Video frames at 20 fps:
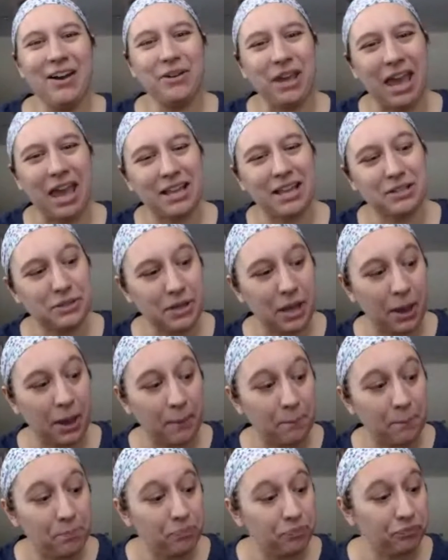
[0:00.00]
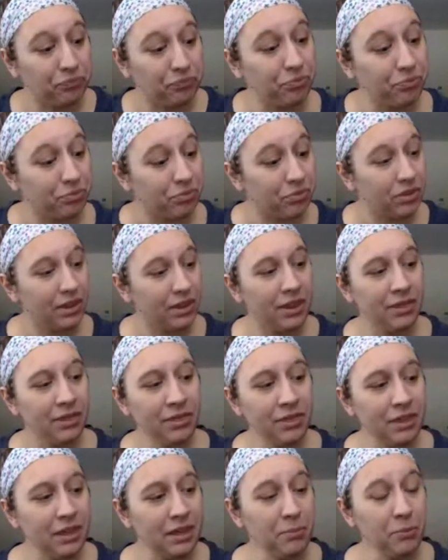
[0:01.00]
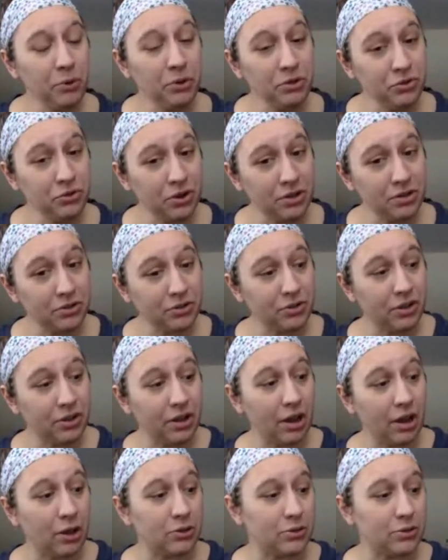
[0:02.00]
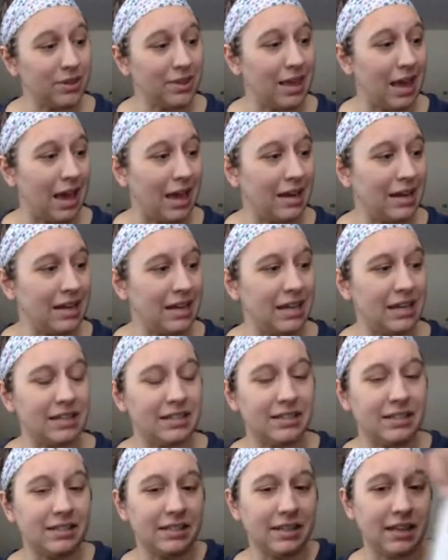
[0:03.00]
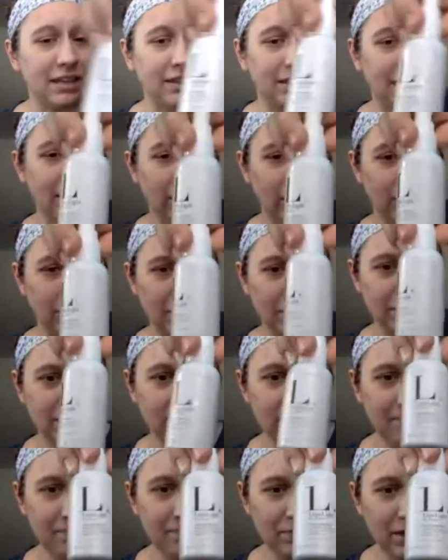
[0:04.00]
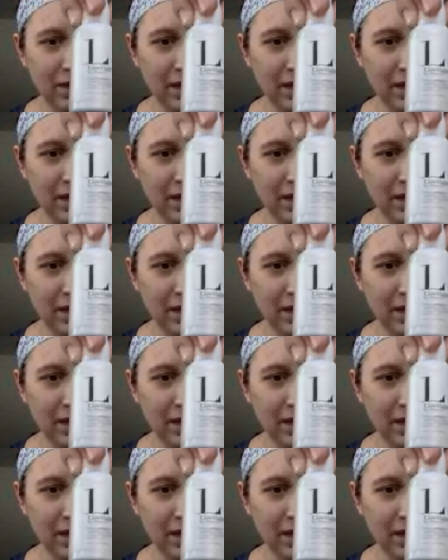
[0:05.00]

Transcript: Okay, so the moisturizer that goes with that is Skin Therapist.